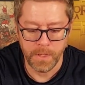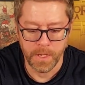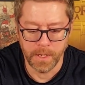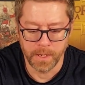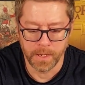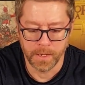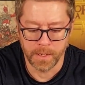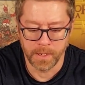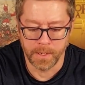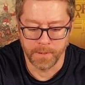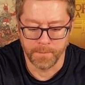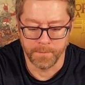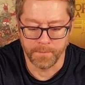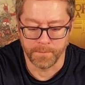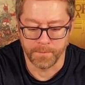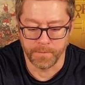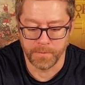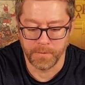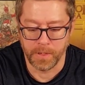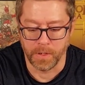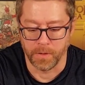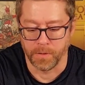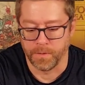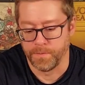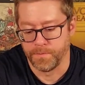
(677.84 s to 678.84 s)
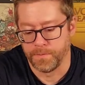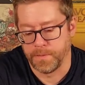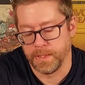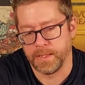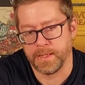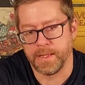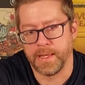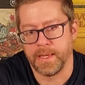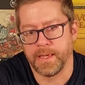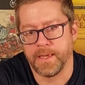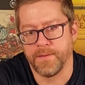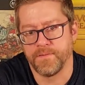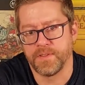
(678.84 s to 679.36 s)

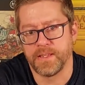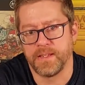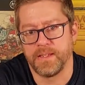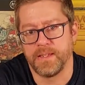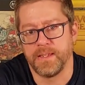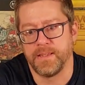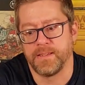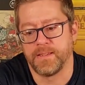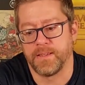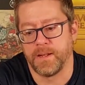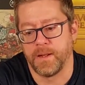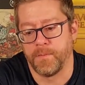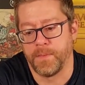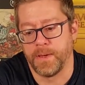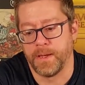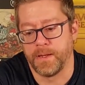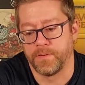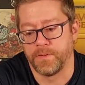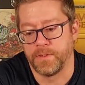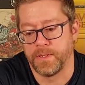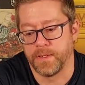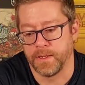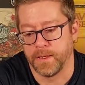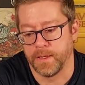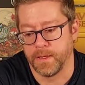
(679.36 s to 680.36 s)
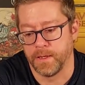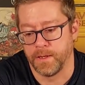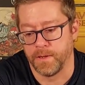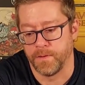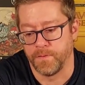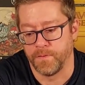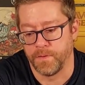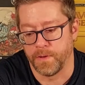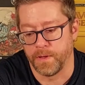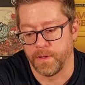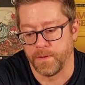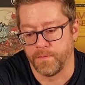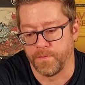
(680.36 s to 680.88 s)
it gives a decent amount
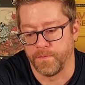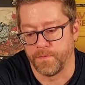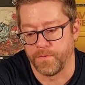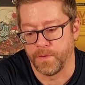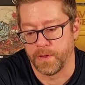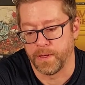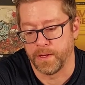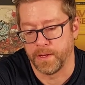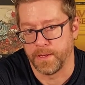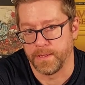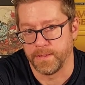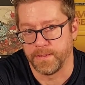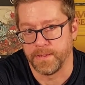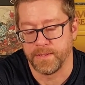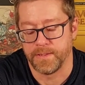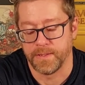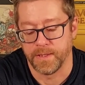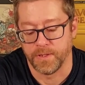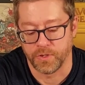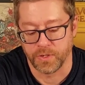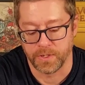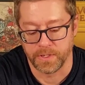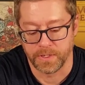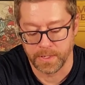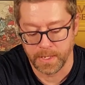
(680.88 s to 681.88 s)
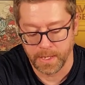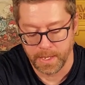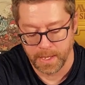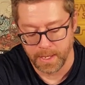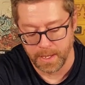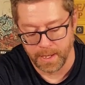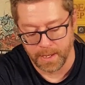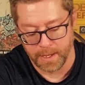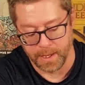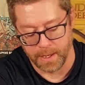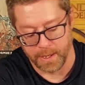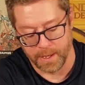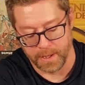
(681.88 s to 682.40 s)
of decisions.
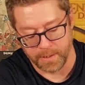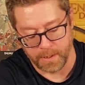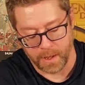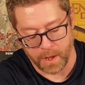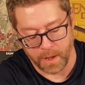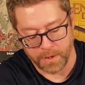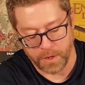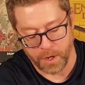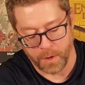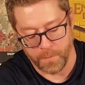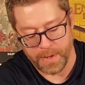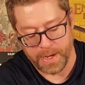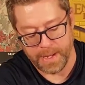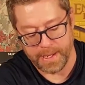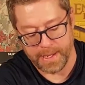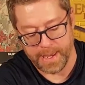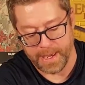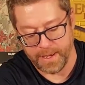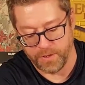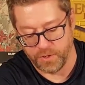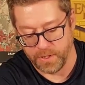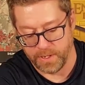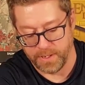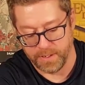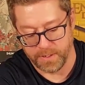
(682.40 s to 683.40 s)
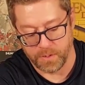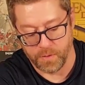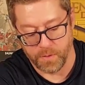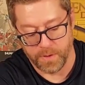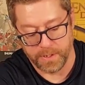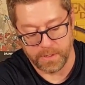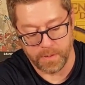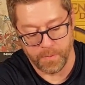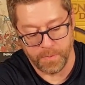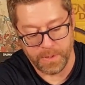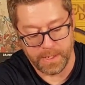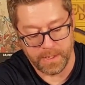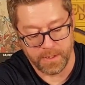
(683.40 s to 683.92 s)
All your mitigation is going
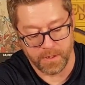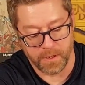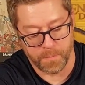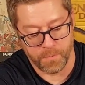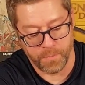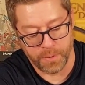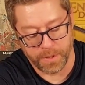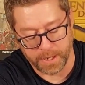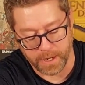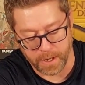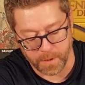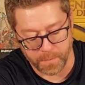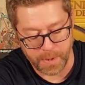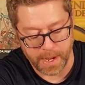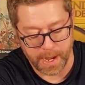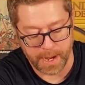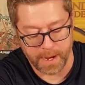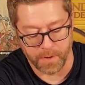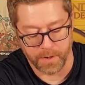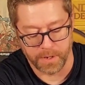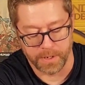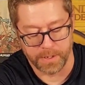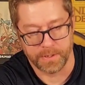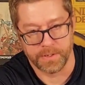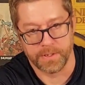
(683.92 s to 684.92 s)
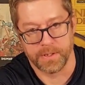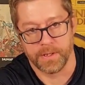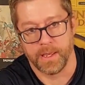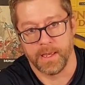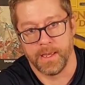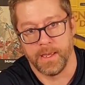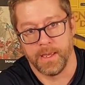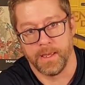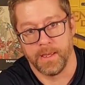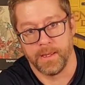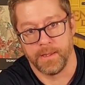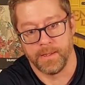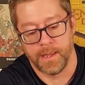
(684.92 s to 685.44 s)
to be in your player powers
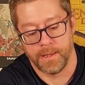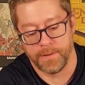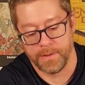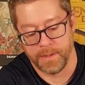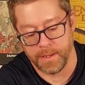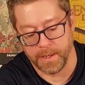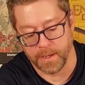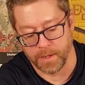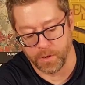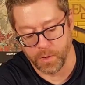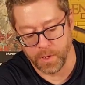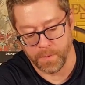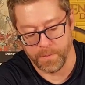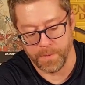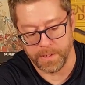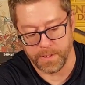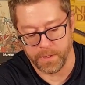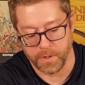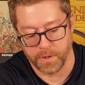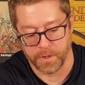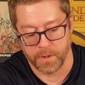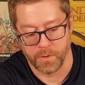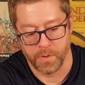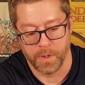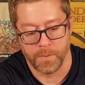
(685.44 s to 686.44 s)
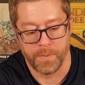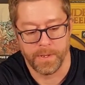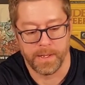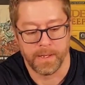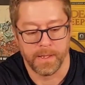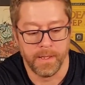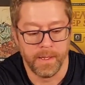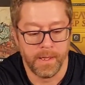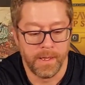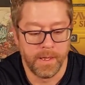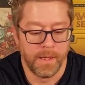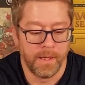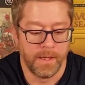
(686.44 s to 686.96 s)
and the equipment you're equipping
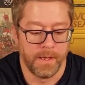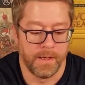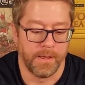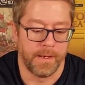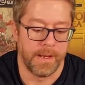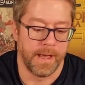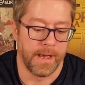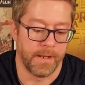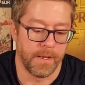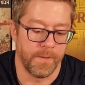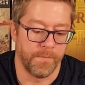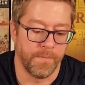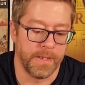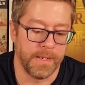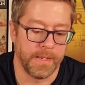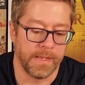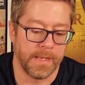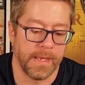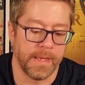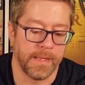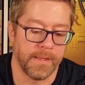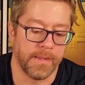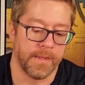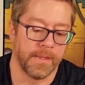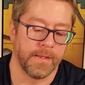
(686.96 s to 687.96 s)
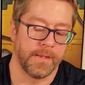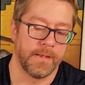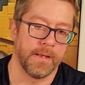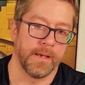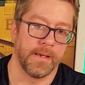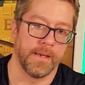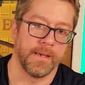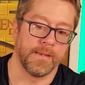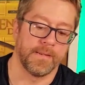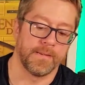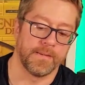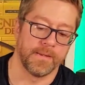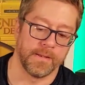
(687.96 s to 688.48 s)
on how to mitigate the
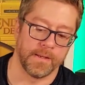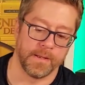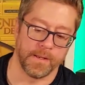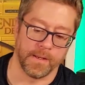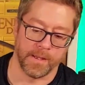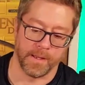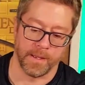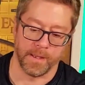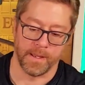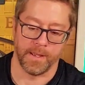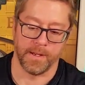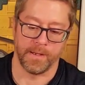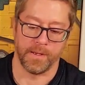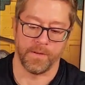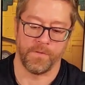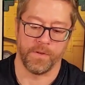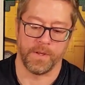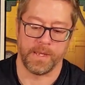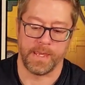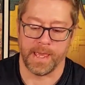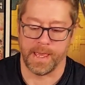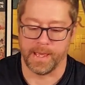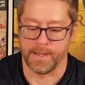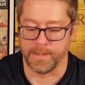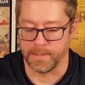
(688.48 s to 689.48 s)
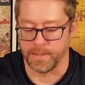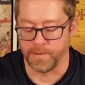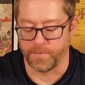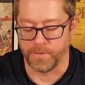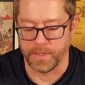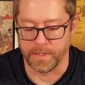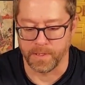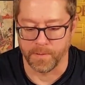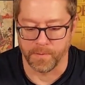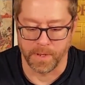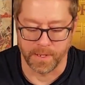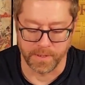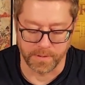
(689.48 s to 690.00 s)
dice, and if you can't
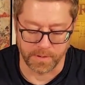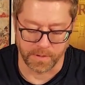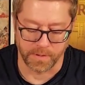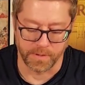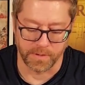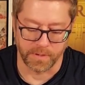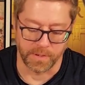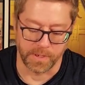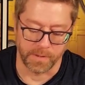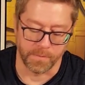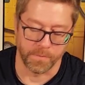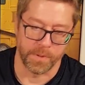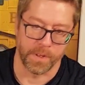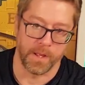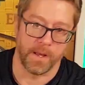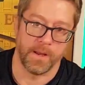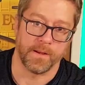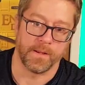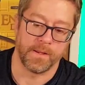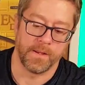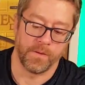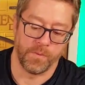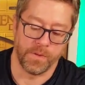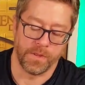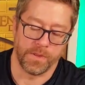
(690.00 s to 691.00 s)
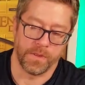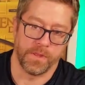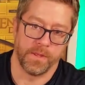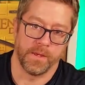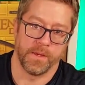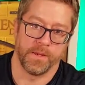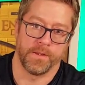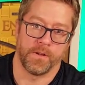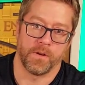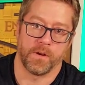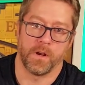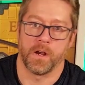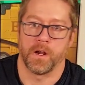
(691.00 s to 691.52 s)
defeat the monsters, you can block with
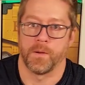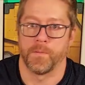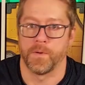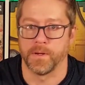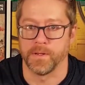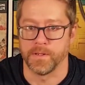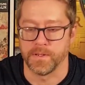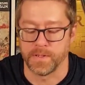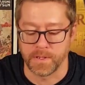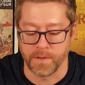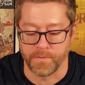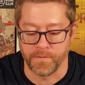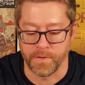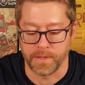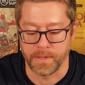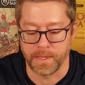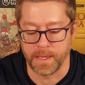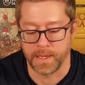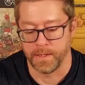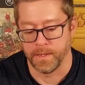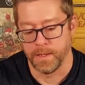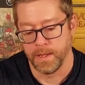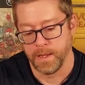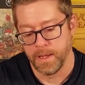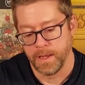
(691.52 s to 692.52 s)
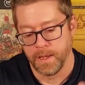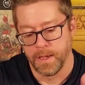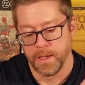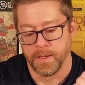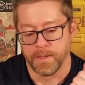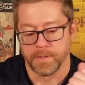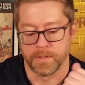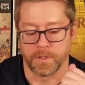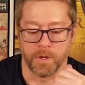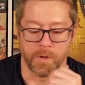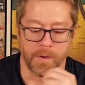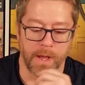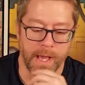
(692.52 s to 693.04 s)
your armor and stuff like that.
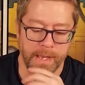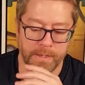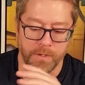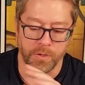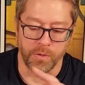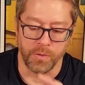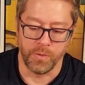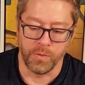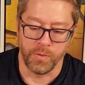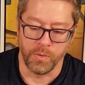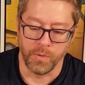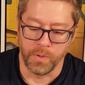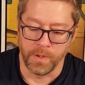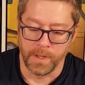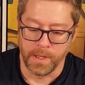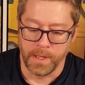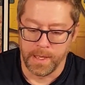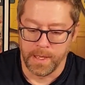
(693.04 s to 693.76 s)
So I do